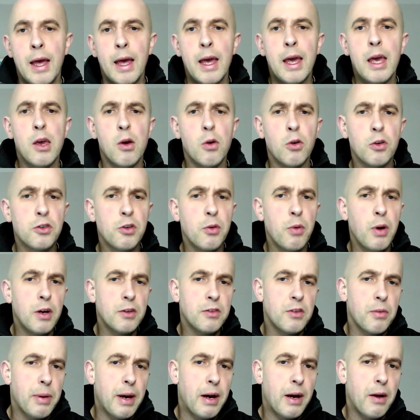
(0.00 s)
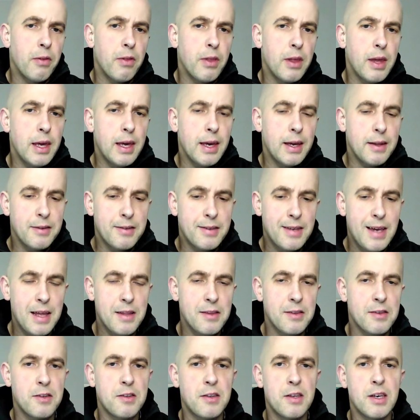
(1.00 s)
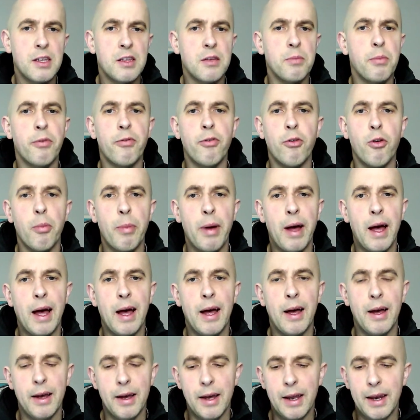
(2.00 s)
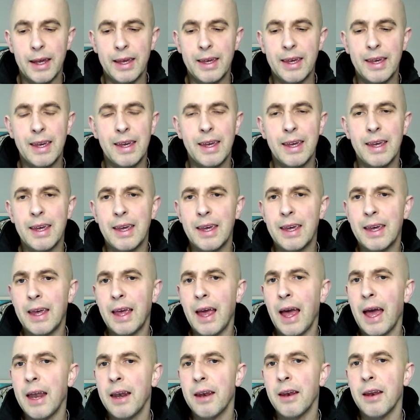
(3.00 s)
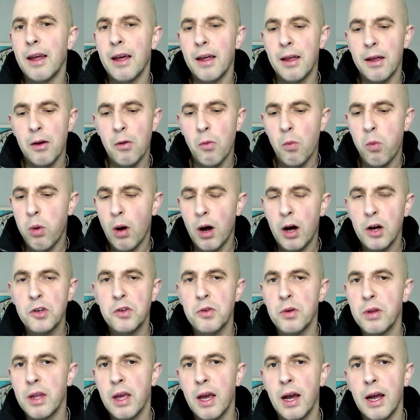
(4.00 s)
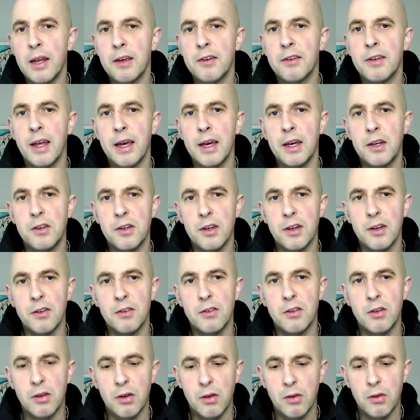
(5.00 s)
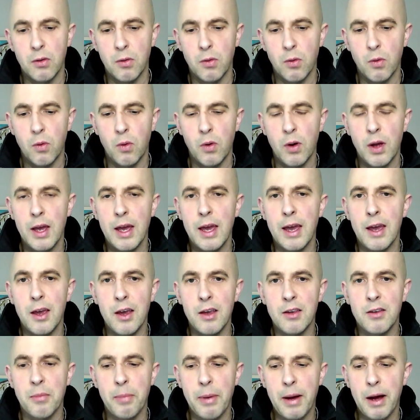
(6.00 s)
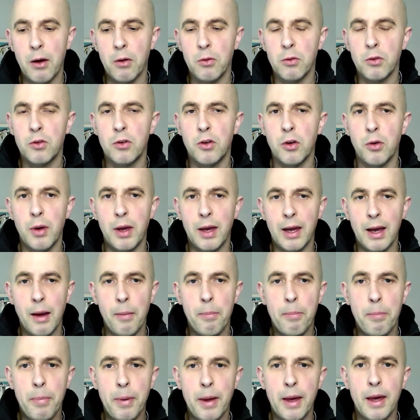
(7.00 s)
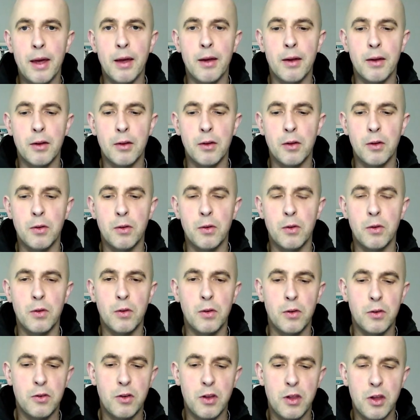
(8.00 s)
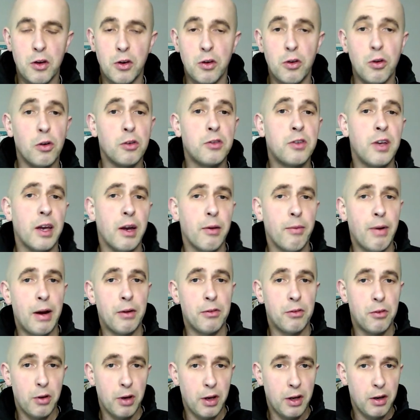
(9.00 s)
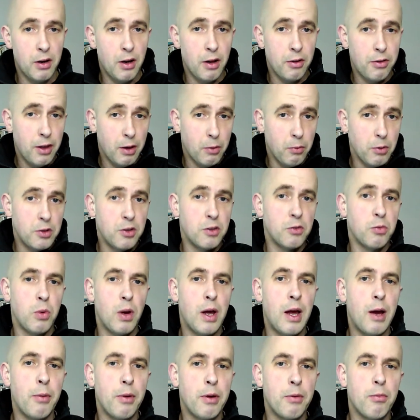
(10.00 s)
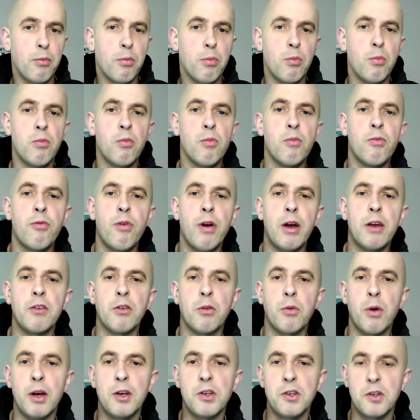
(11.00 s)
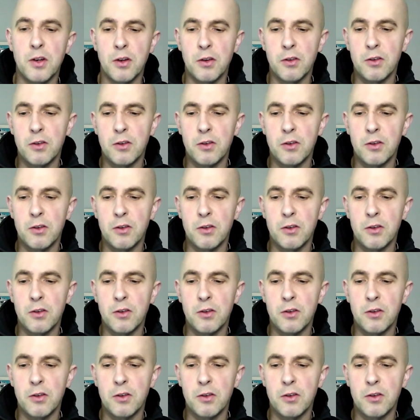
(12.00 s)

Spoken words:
He also asked about the intensity to perform it at, and again, whilst you're in the early stages, it is about doing a bit so that you're not sitting around doing nothing, which is how we phrase a question.